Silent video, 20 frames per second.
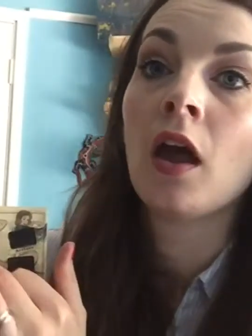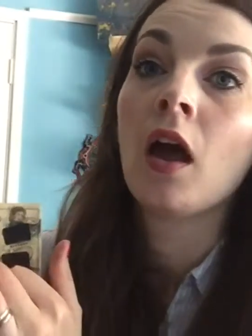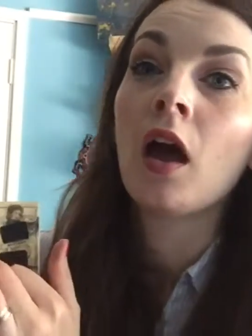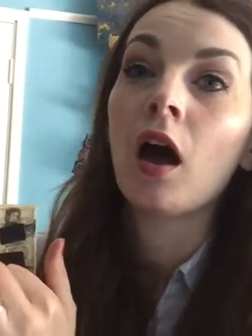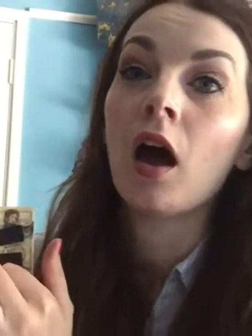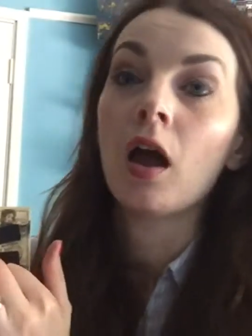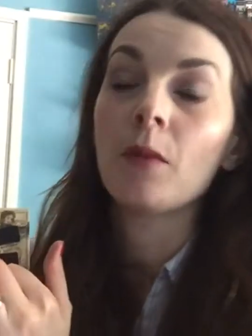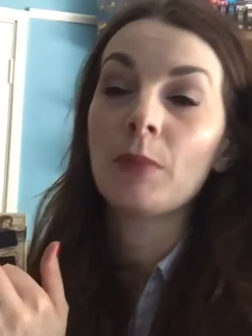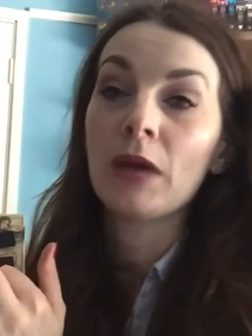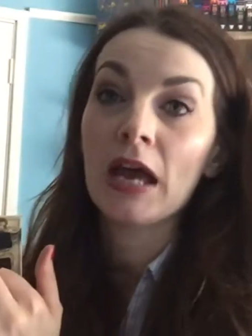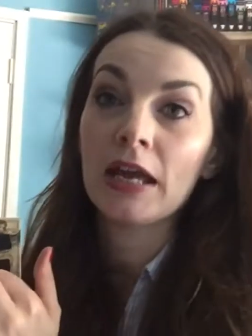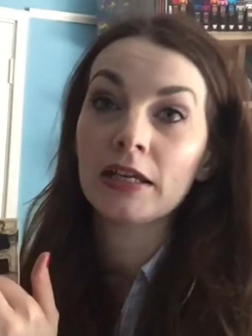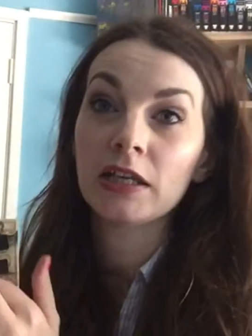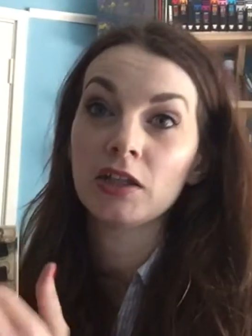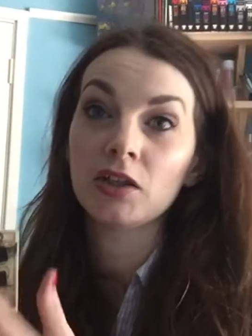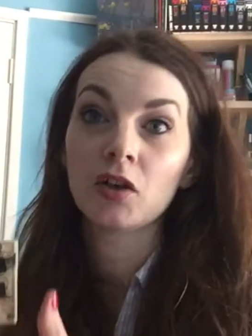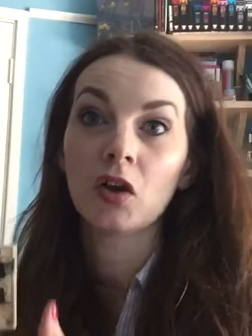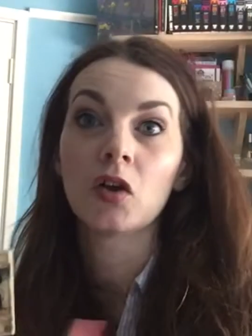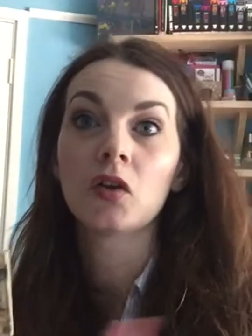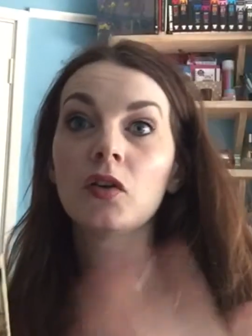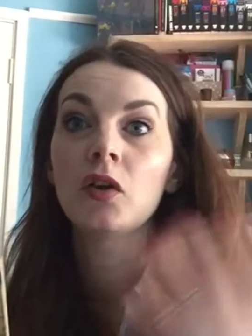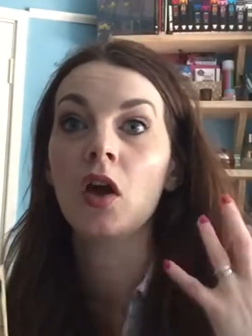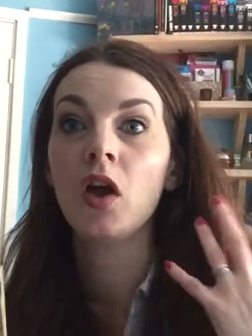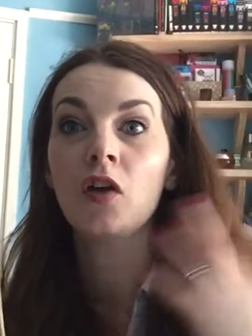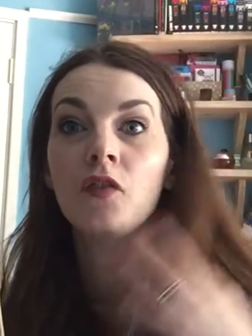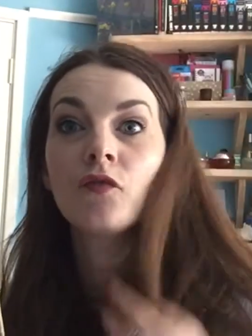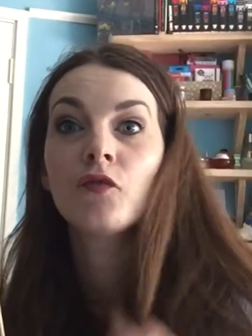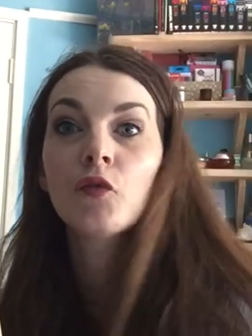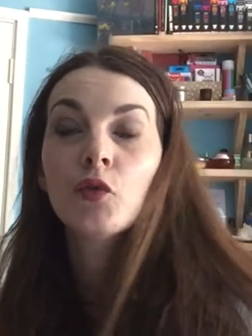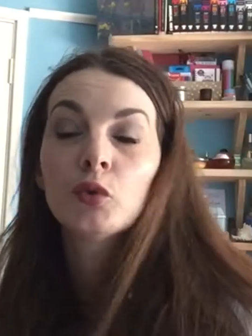I'm hanging on
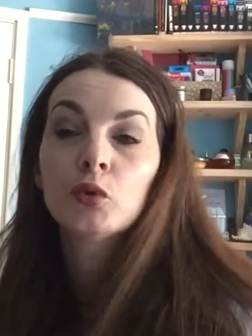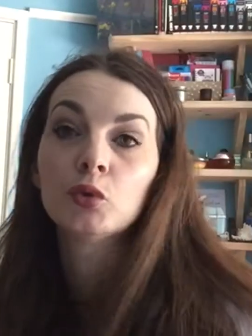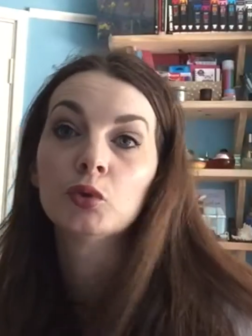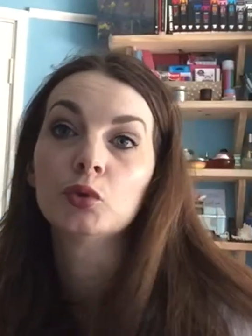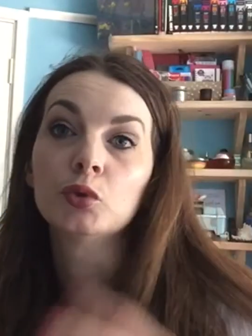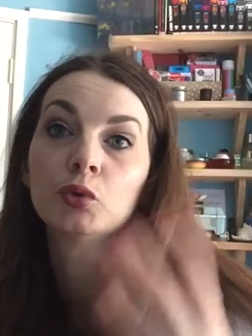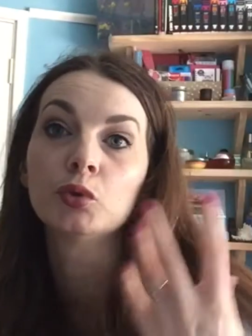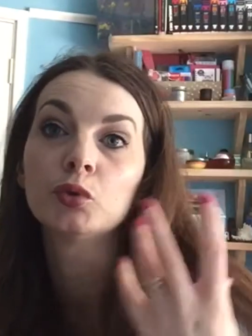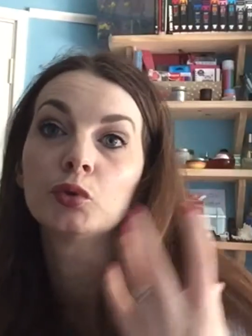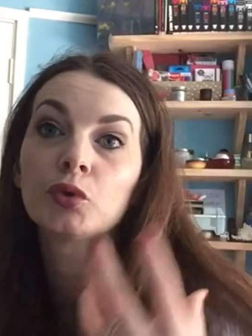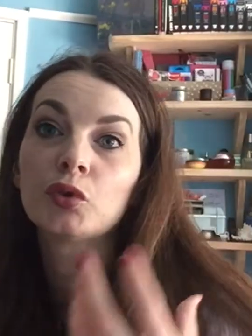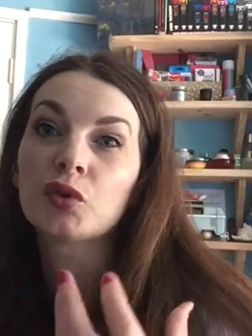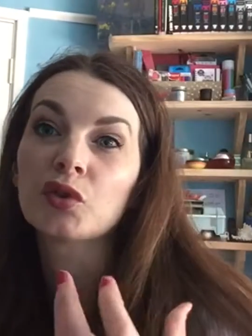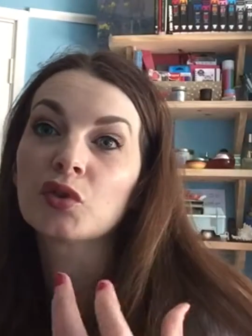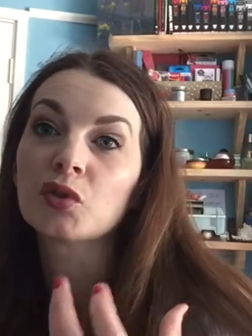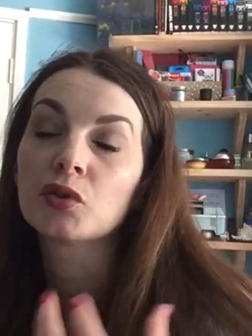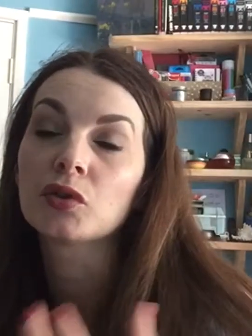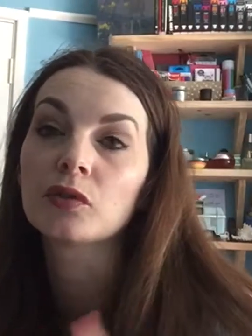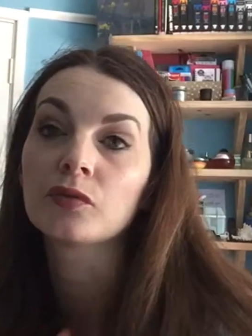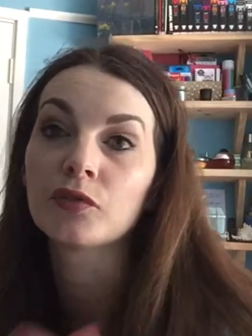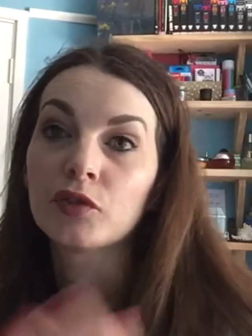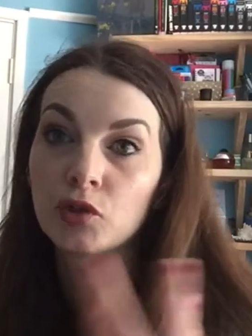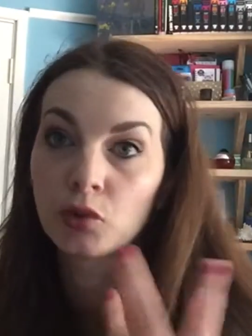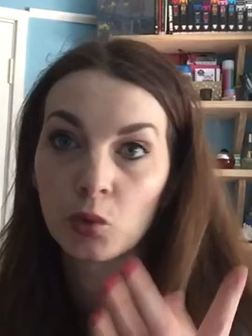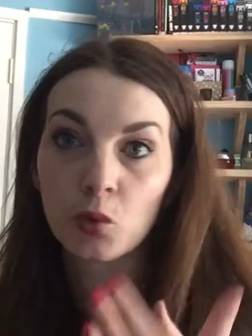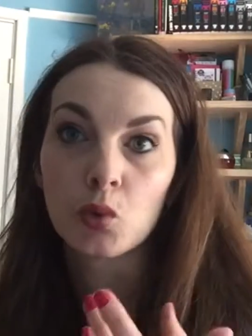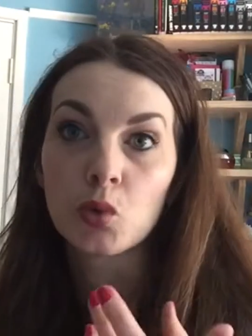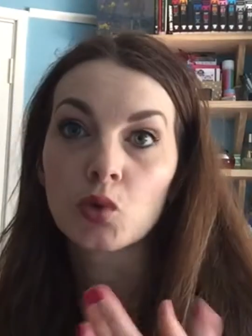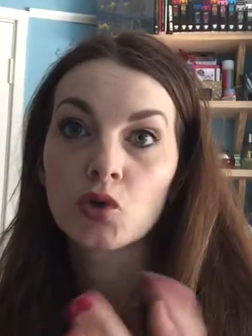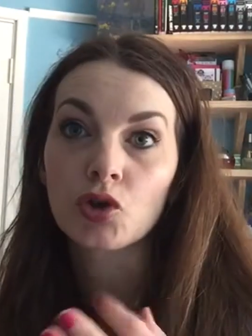for sort of an
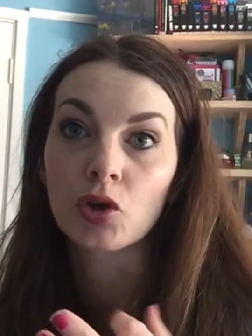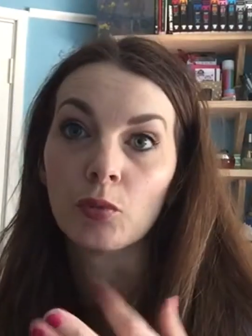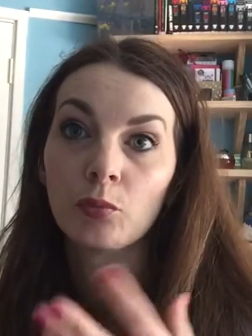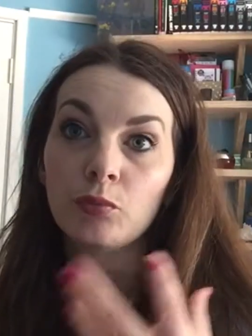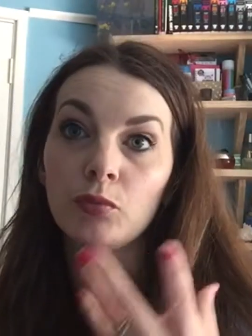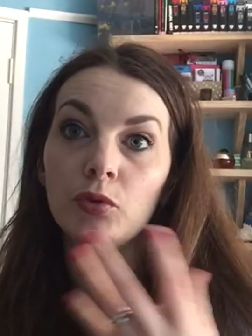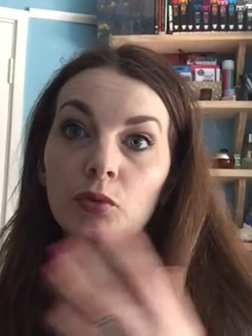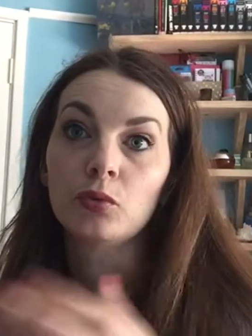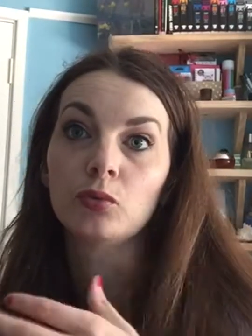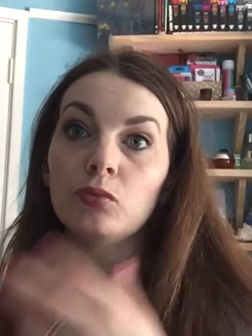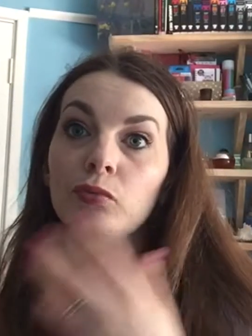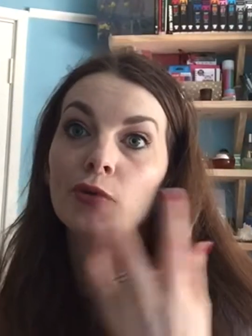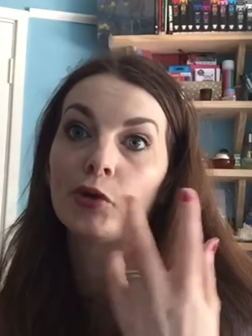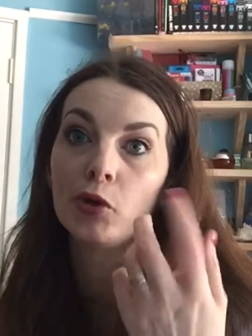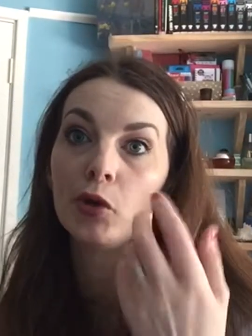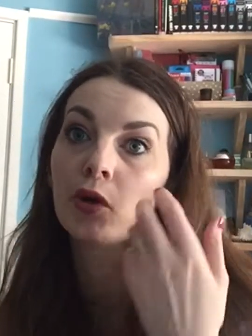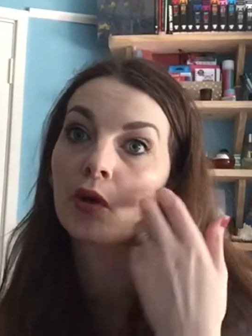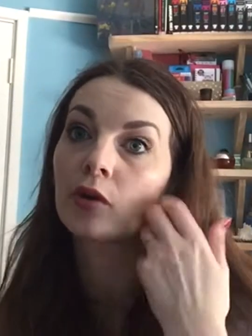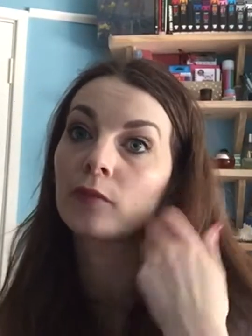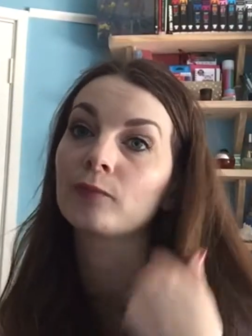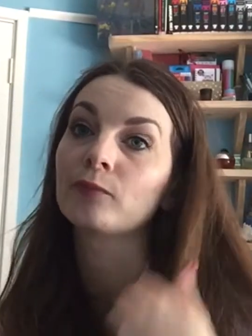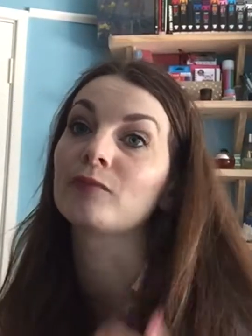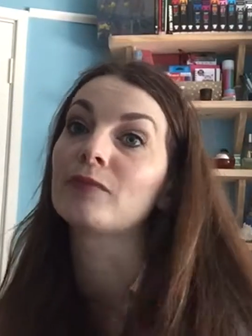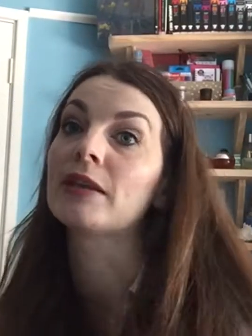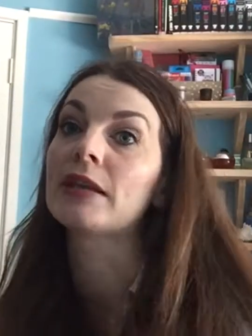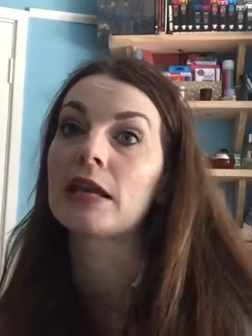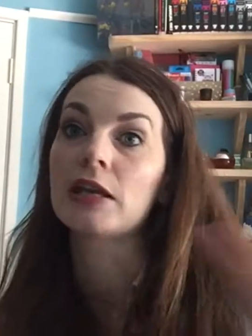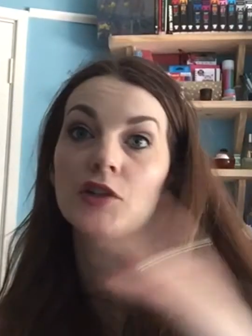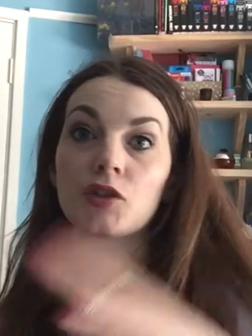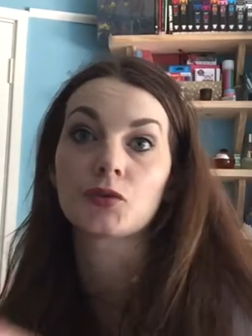autumnal look
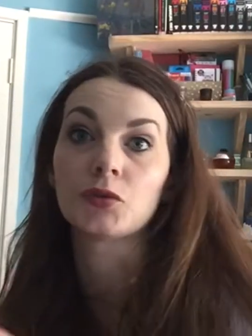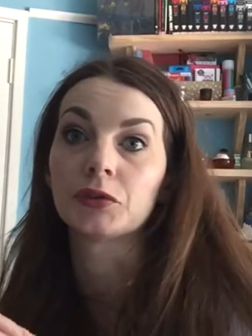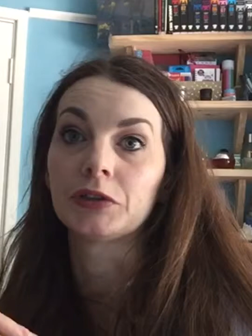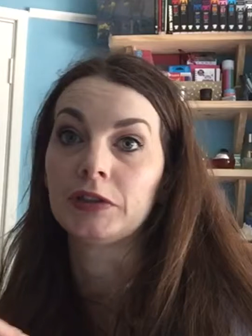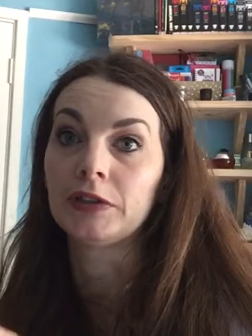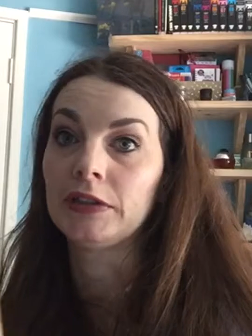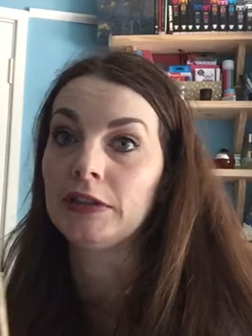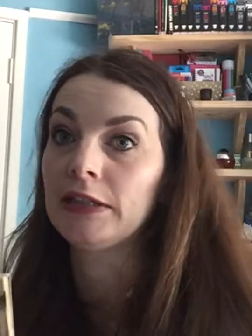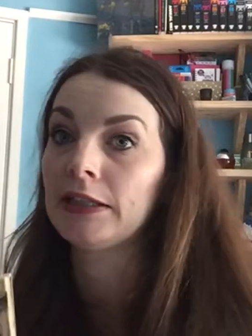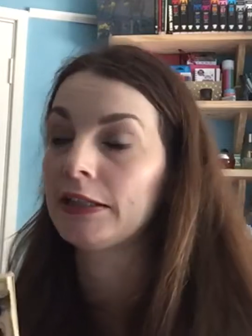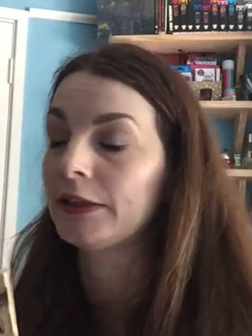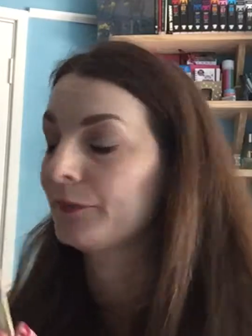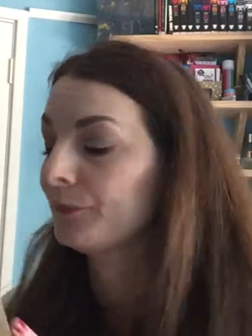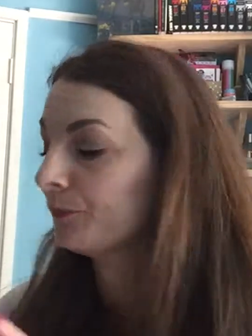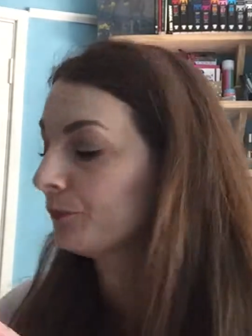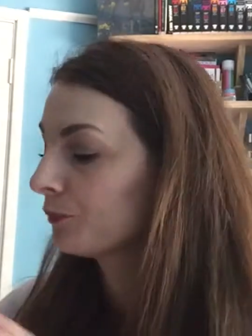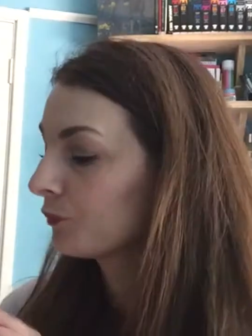later on in the year.